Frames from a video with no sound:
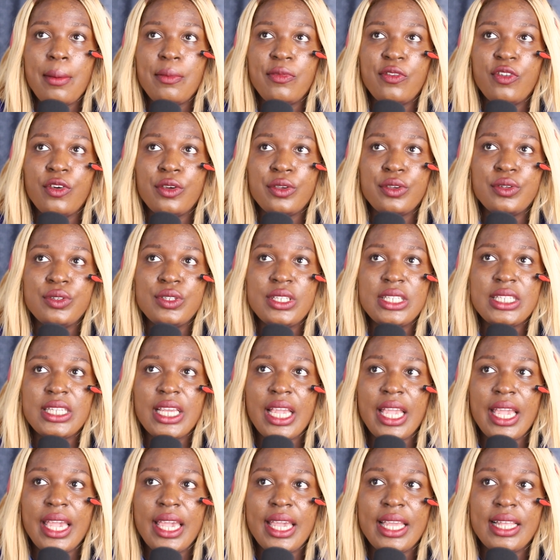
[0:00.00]
for you
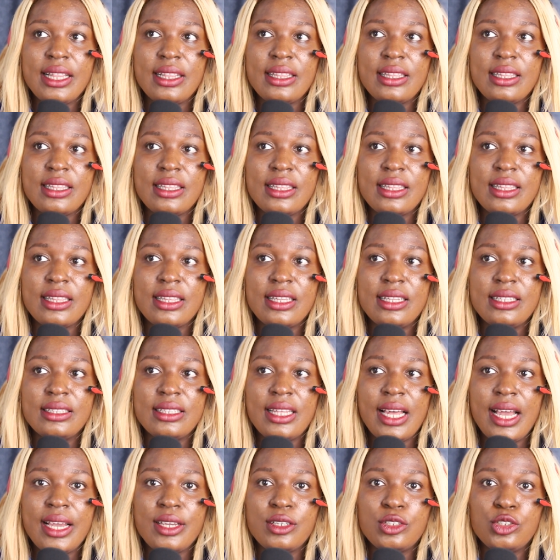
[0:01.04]
saying
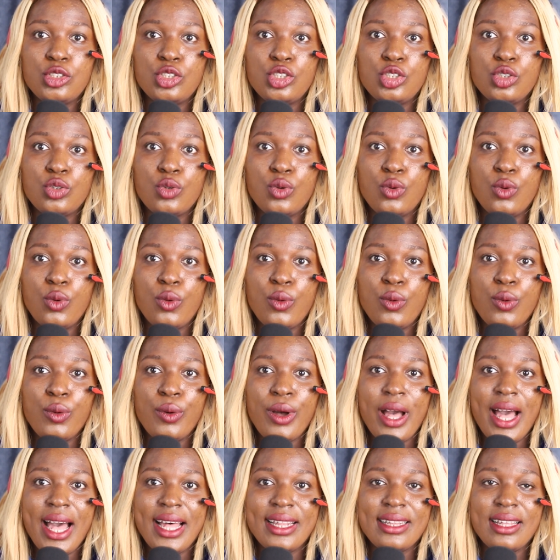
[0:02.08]
that you should
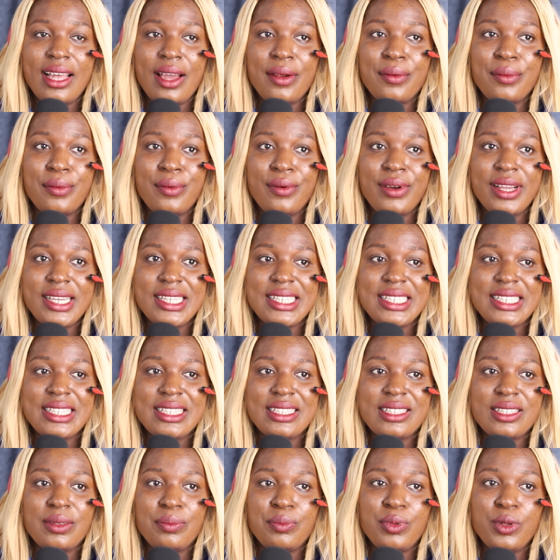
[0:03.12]
go and
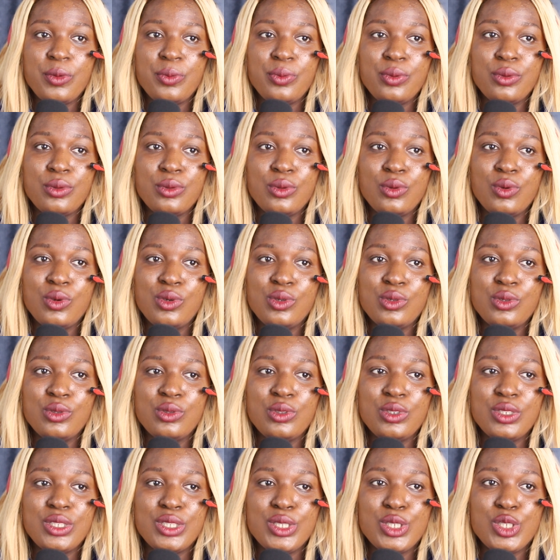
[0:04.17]
arrest the people
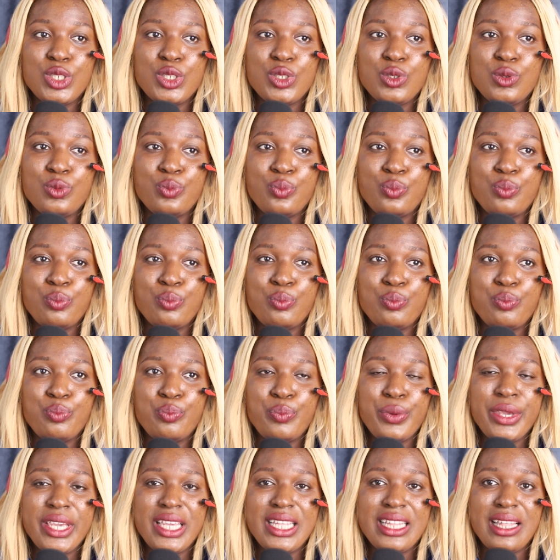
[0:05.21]
who
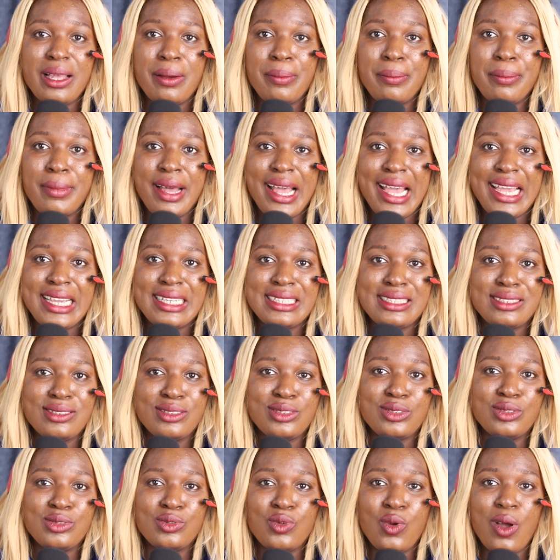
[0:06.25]
speak their mind,
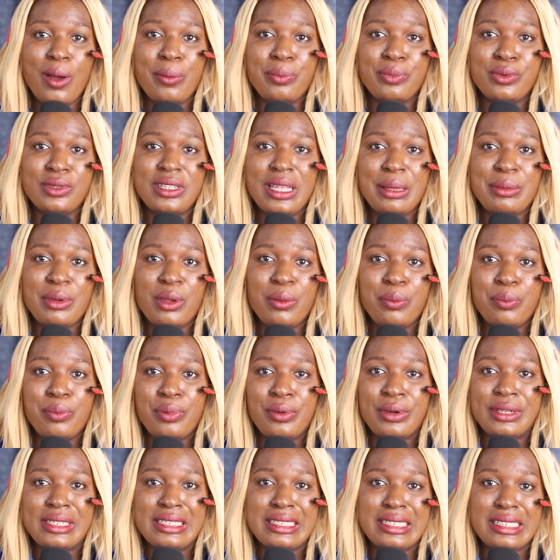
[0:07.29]
you should go and put them in
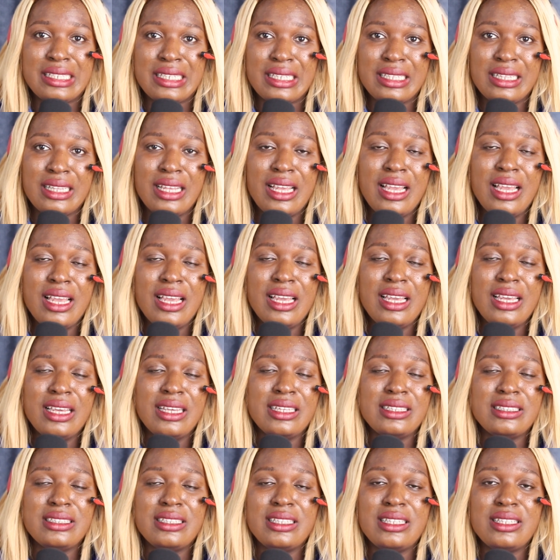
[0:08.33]
prison.
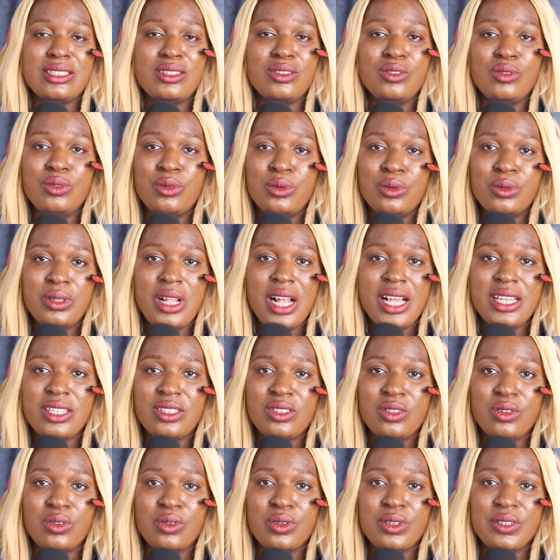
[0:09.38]
That
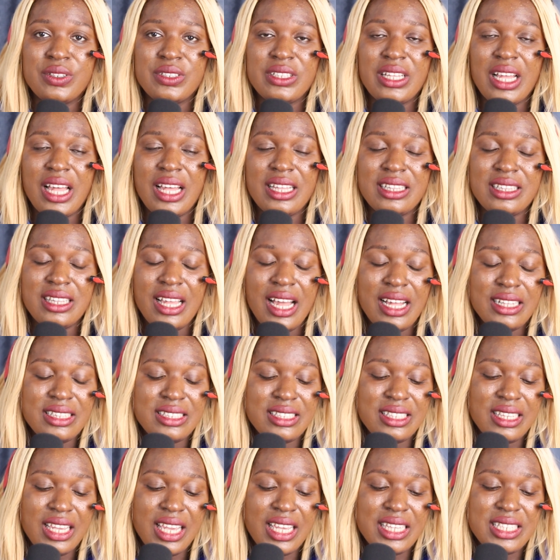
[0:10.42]
is not good. And
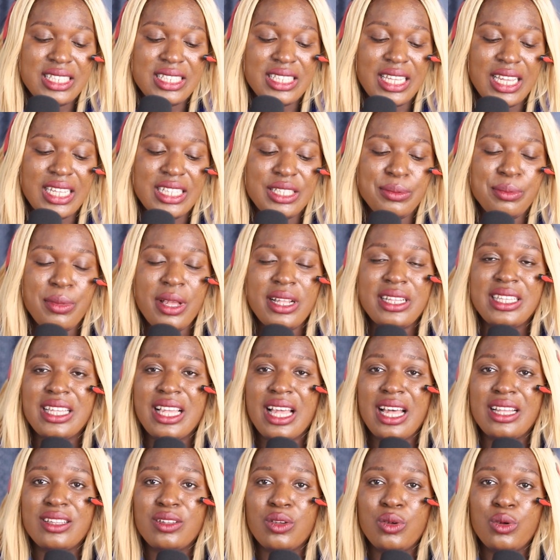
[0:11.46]
that his statement
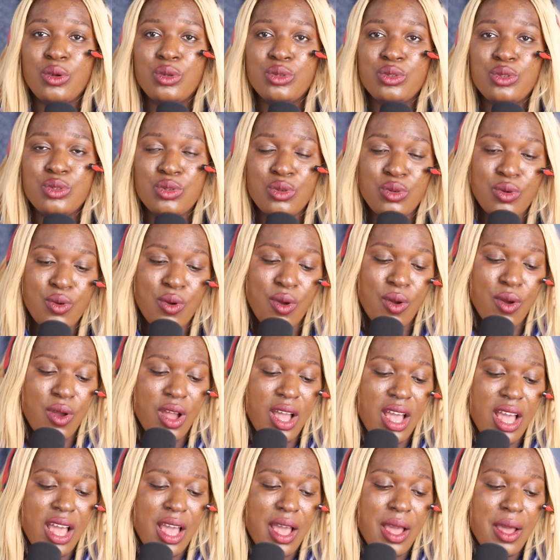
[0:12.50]
can also
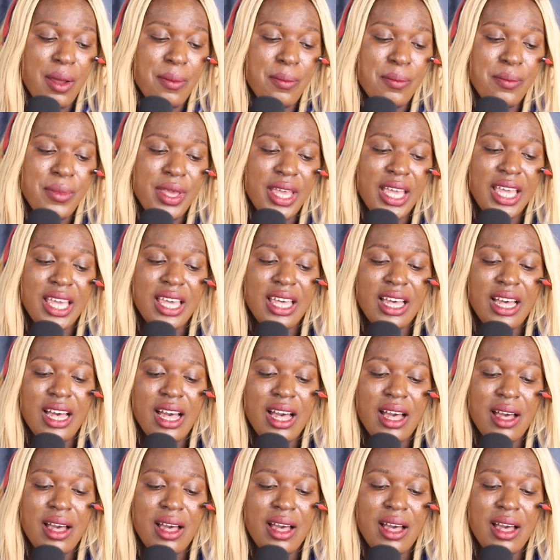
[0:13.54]
make